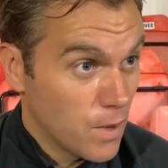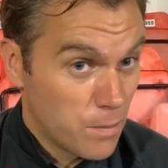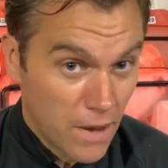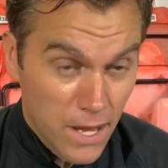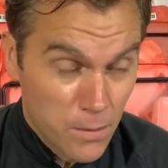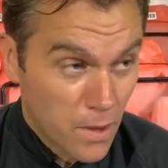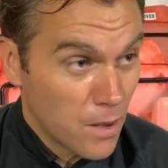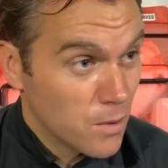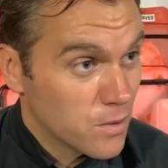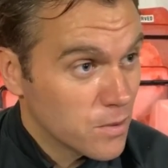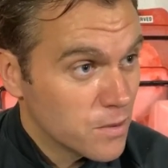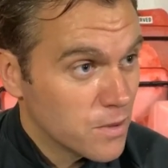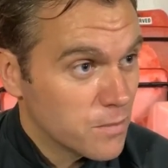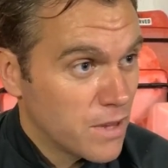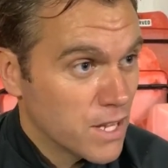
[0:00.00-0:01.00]
We played well.
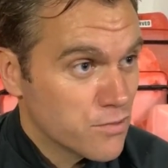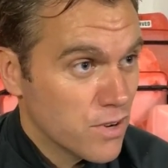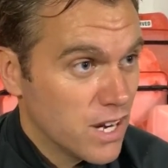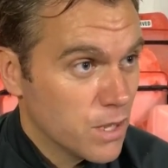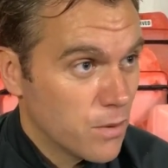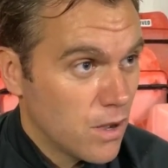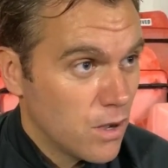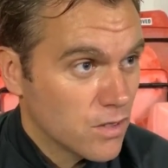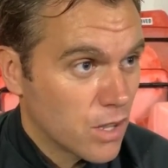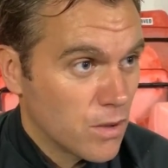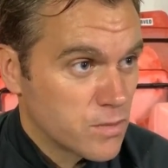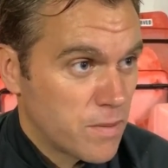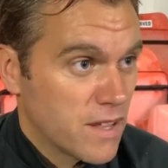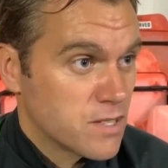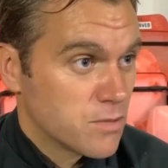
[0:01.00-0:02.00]
We played really well. I
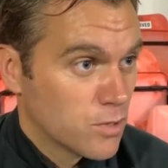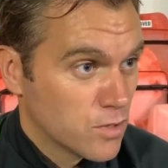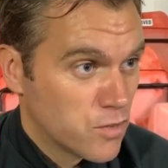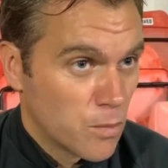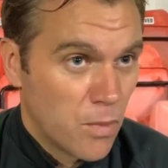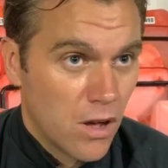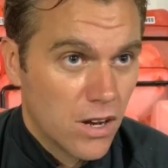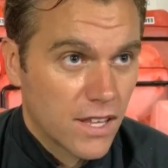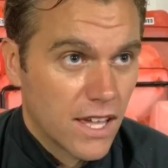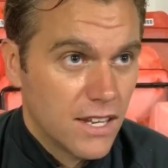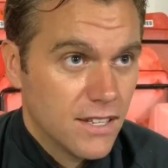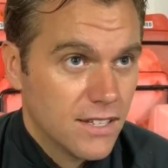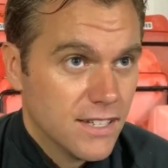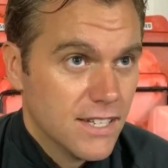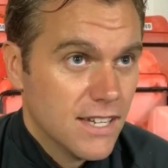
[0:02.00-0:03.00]
thought we played some good football
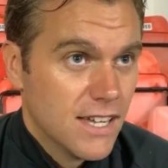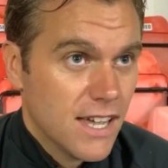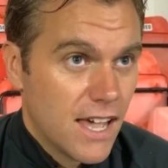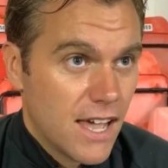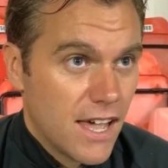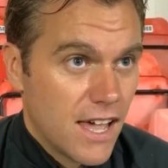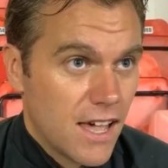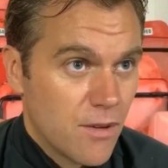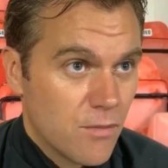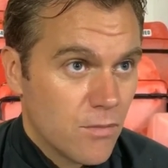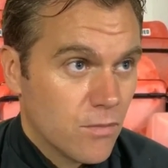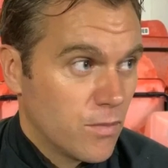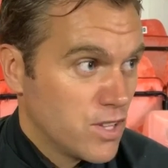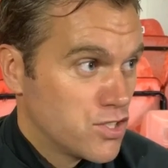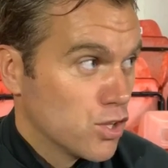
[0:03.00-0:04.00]
again.
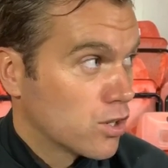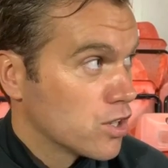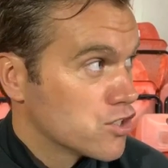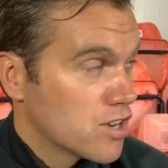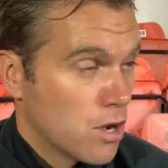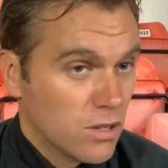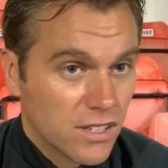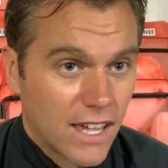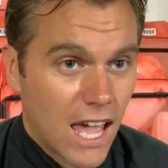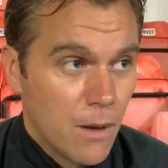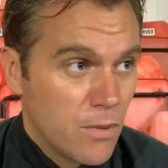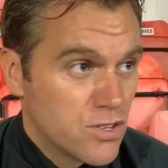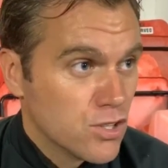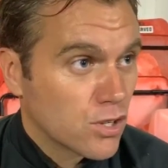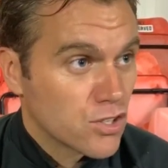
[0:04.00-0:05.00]
We took control of the
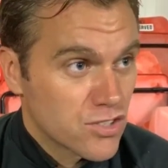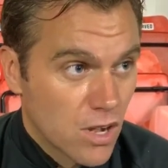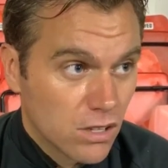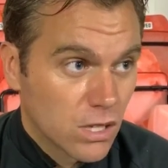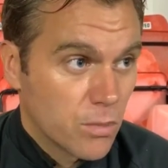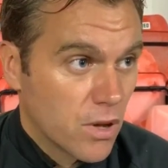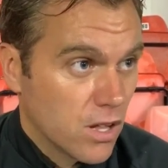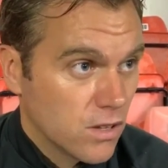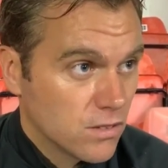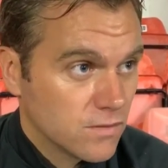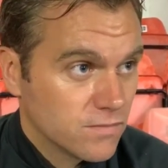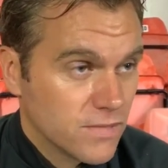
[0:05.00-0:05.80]
game. We took control of the ball.